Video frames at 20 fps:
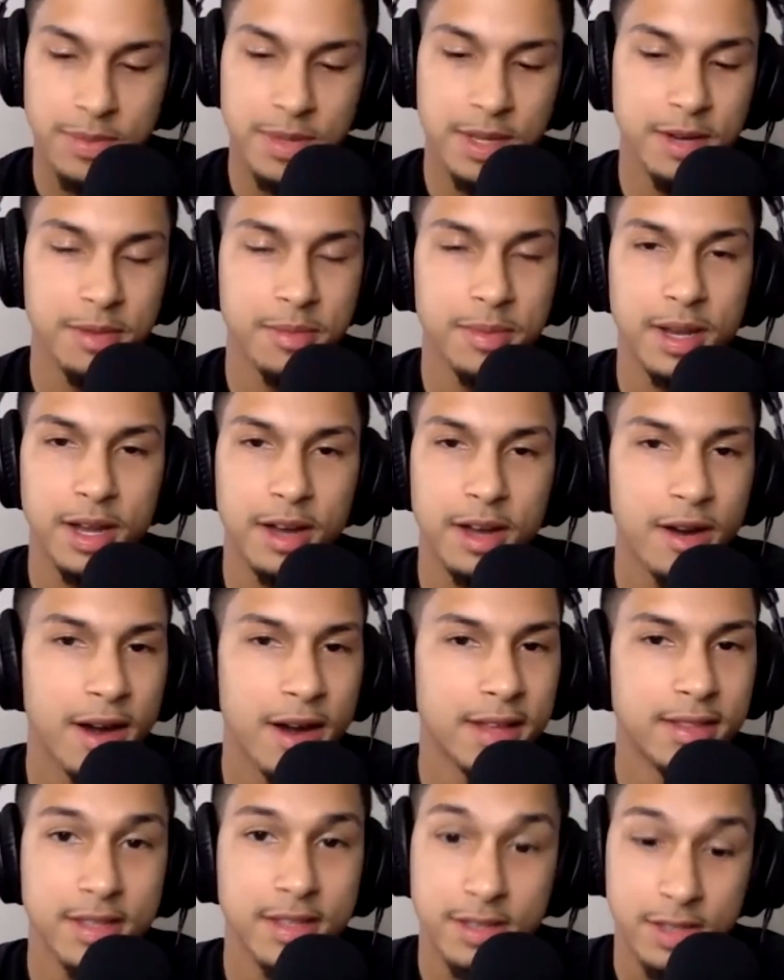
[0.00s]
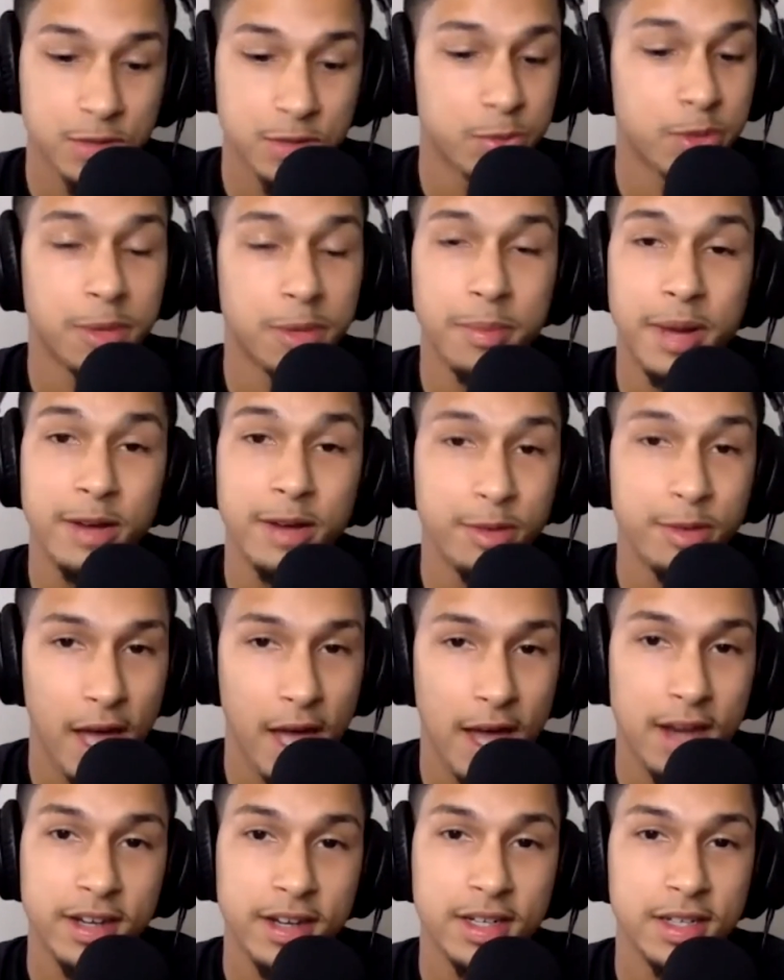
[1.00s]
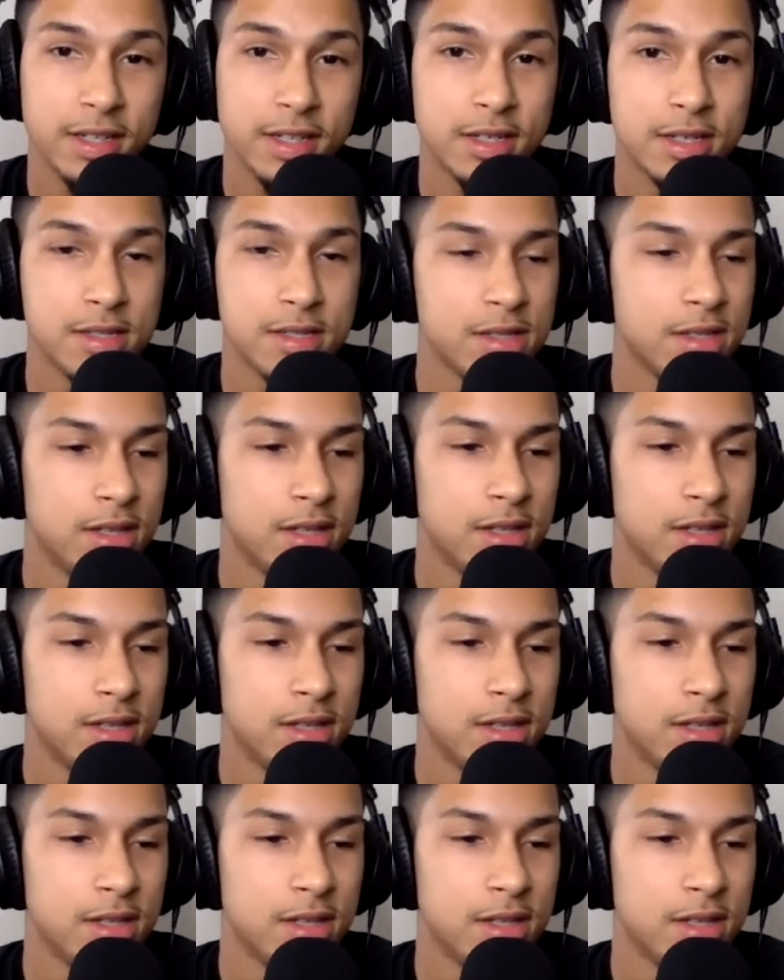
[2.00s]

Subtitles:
it and be like, all right, this is what my reality is,